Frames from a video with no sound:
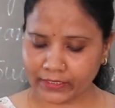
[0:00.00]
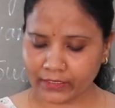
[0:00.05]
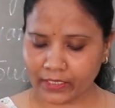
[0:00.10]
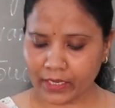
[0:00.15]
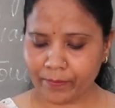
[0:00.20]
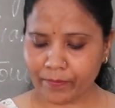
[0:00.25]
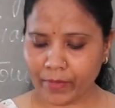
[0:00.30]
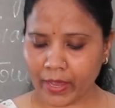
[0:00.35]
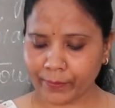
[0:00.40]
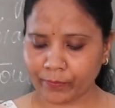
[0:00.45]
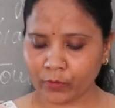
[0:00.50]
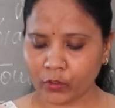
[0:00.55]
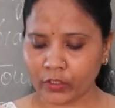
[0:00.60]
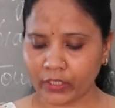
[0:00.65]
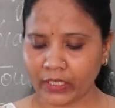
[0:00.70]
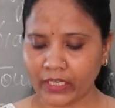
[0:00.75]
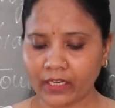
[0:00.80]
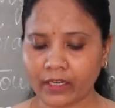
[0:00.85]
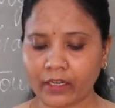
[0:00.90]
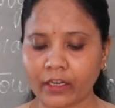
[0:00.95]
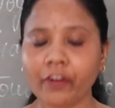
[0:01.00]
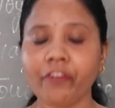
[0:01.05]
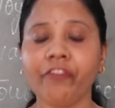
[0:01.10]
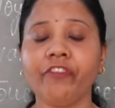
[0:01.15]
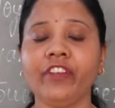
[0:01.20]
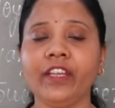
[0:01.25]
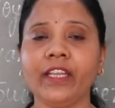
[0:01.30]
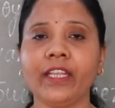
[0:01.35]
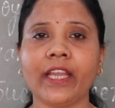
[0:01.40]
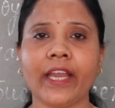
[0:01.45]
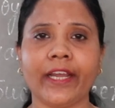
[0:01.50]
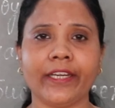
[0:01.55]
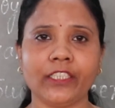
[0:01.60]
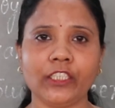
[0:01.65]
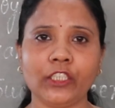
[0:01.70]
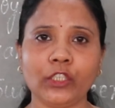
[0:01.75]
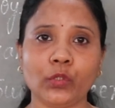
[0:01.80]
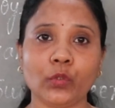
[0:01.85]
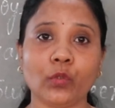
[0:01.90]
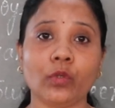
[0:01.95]
the memory card we can
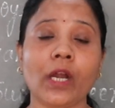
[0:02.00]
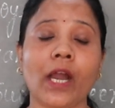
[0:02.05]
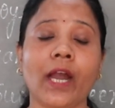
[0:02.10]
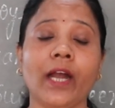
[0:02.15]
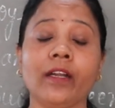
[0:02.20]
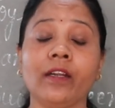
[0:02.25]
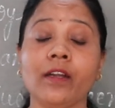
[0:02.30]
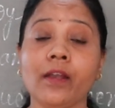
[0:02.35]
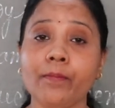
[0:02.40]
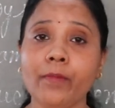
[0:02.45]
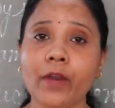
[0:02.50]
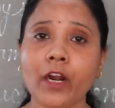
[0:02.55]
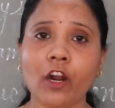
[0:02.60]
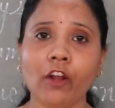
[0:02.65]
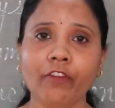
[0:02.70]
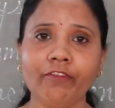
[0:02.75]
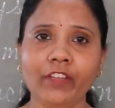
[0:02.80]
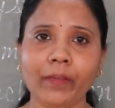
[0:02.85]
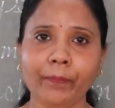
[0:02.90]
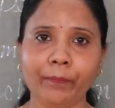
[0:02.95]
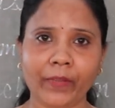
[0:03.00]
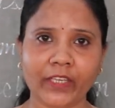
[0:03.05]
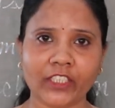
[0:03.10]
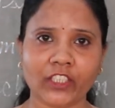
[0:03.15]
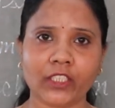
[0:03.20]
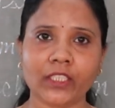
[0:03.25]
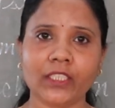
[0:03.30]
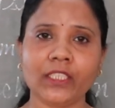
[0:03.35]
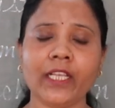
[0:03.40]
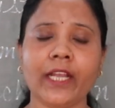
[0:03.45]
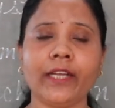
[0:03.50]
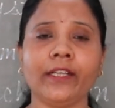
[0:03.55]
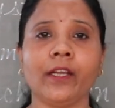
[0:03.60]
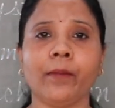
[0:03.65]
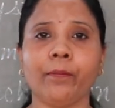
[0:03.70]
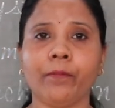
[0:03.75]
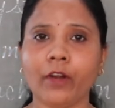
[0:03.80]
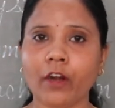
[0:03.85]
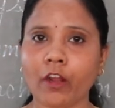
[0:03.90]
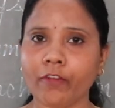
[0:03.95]
store a number of the pictures and
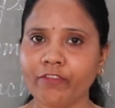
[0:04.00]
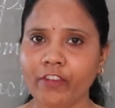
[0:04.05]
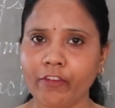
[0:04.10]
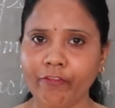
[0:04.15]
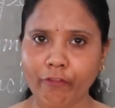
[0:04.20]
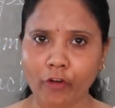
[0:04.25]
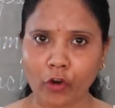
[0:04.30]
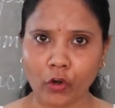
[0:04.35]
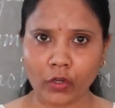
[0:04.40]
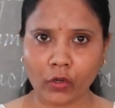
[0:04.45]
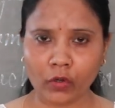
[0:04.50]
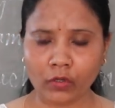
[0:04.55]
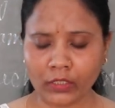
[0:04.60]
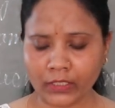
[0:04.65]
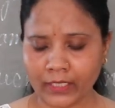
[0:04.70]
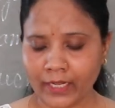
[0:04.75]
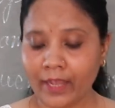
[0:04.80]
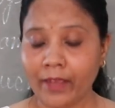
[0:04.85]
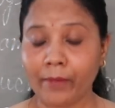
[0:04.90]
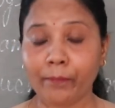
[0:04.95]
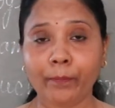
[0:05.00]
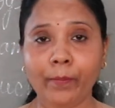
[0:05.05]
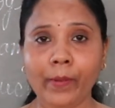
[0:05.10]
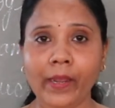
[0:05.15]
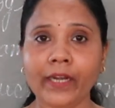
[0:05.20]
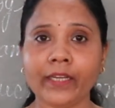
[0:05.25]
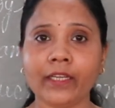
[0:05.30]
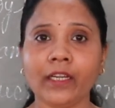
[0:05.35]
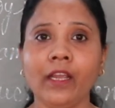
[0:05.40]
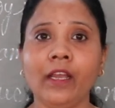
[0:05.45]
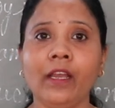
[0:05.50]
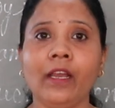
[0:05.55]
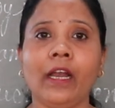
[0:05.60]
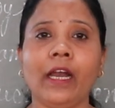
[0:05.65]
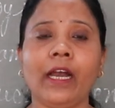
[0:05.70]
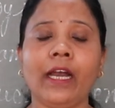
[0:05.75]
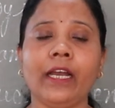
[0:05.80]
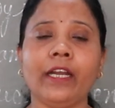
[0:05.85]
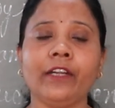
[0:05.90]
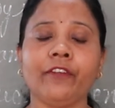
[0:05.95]
number of the photos. But
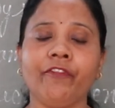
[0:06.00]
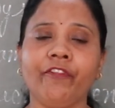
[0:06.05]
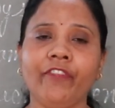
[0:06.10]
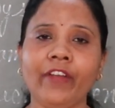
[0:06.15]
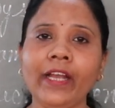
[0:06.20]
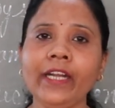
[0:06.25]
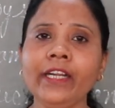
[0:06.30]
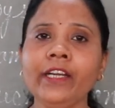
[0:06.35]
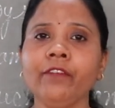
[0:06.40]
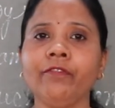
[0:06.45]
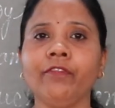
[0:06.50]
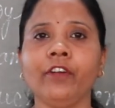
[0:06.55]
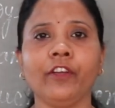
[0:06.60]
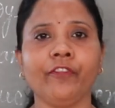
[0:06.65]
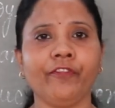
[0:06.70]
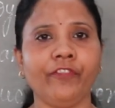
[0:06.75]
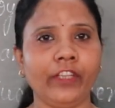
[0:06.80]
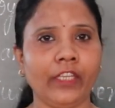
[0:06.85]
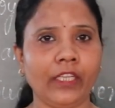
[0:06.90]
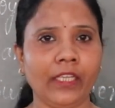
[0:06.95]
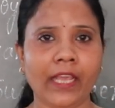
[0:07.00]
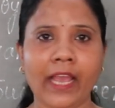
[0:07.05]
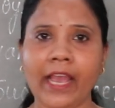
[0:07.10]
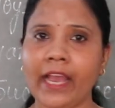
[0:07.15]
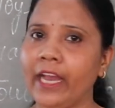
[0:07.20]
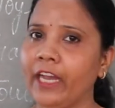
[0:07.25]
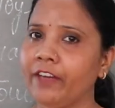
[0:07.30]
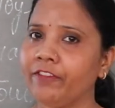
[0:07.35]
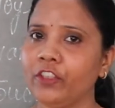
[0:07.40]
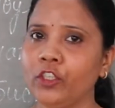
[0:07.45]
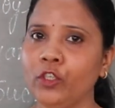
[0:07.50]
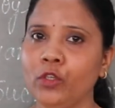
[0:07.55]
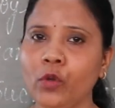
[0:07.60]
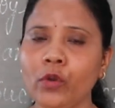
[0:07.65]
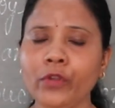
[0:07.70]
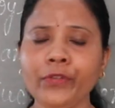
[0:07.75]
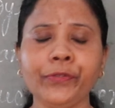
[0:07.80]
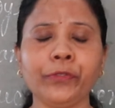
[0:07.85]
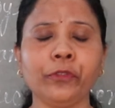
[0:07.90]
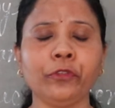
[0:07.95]
whenever we have no
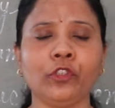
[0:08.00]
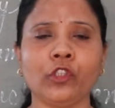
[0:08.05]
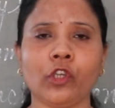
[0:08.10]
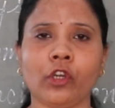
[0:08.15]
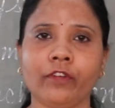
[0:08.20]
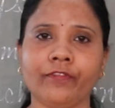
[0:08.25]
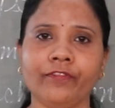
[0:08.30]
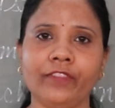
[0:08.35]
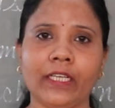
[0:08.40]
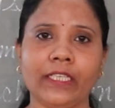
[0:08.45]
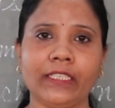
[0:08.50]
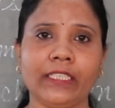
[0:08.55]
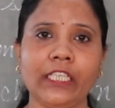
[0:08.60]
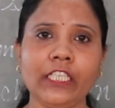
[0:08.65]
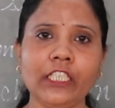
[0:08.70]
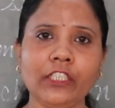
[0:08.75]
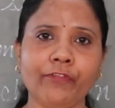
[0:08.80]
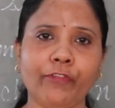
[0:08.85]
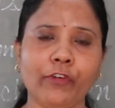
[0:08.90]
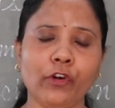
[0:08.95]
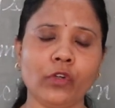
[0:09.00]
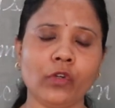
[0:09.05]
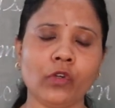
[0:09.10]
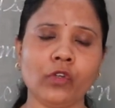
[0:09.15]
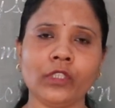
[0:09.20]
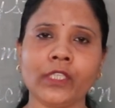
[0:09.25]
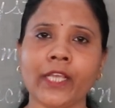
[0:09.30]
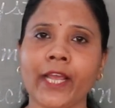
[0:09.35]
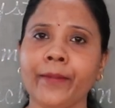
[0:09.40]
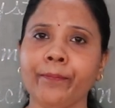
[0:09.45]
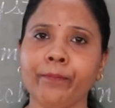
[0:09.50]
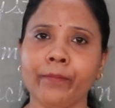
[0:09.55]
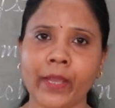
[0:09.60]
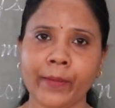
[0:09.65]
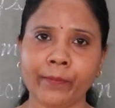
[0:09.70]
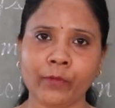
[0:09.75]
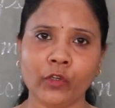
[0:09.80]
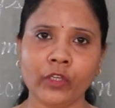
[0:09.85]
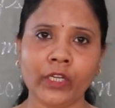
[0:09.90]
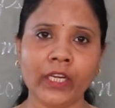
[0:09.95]
use of these photos and
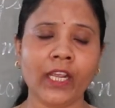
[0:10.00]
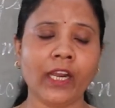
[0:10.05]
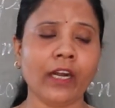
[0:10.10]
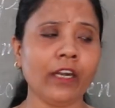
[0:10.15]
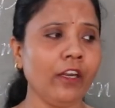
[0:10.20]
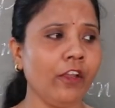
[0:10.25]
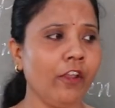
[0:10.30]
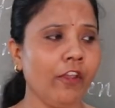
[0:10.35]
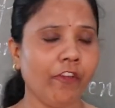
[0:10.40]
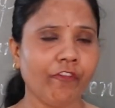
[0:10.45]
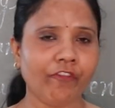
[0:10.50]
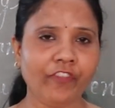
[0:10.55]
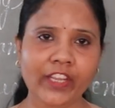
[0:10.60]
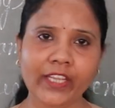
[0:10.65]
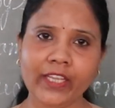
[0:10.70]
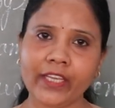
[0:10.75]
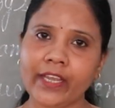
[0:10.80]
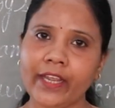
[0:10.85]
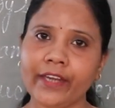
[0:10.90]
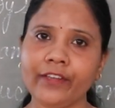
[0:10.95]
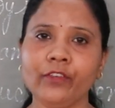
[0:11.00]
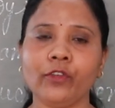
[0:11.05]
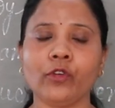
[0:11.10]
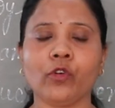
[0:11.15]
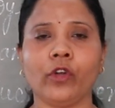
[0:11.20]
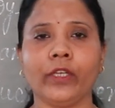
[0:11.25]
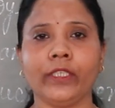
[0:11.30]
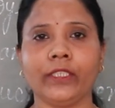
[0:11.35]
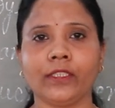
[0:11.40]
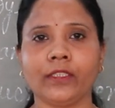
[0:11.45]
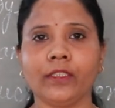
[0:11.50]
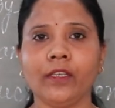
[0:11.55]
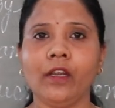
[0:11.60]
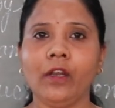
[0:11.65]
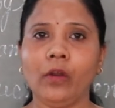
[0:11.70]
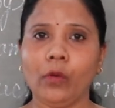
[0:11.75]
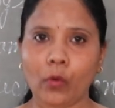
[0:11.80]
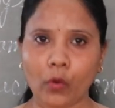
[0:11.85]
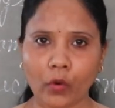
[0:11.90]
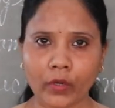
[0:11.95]
memory card, we can draw it.
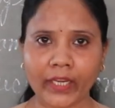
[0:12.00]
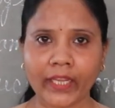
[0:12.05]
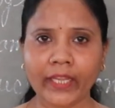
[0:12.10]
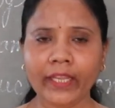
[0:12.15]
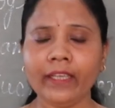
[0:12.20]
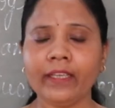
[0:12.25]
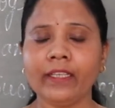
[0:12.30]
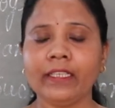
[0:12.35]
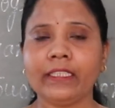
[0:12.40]
Okay,